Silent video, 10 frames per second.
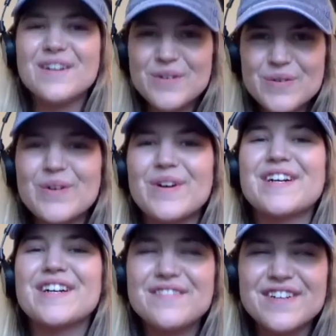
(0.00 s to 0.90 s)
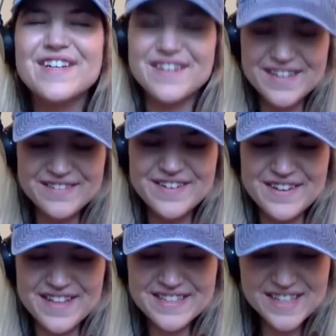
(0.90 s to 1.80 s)
Cool. Good for you. Good for
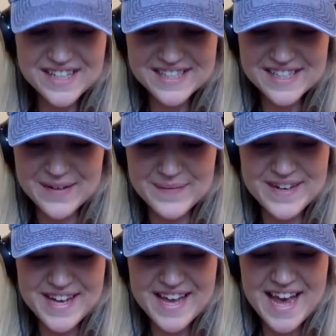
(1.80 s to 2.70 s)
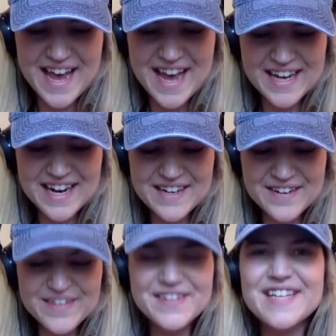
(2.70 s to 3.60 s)
you. That's awesome. And I know
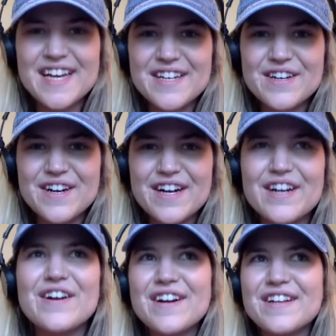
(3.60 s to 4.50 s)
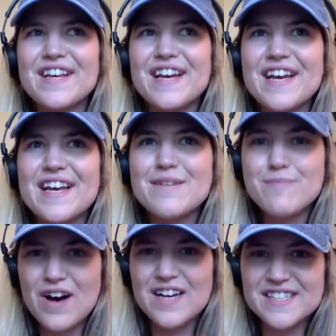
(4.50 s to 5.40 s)
you said you're currently in
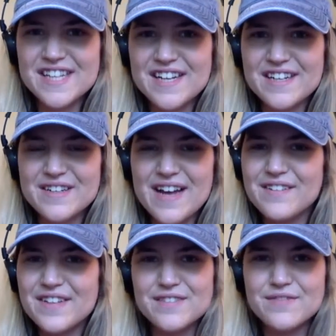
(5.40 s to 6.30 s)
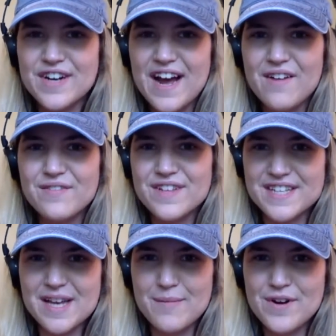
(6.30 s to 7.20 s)
Boston, at least for now, for the
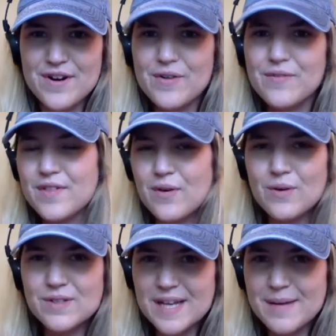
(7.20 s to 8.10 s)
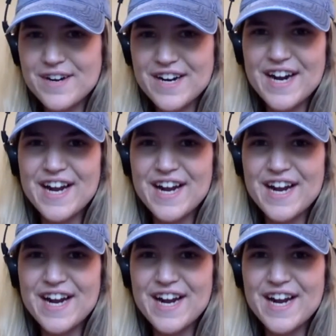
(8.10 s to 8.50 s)
summer or for the whole summer.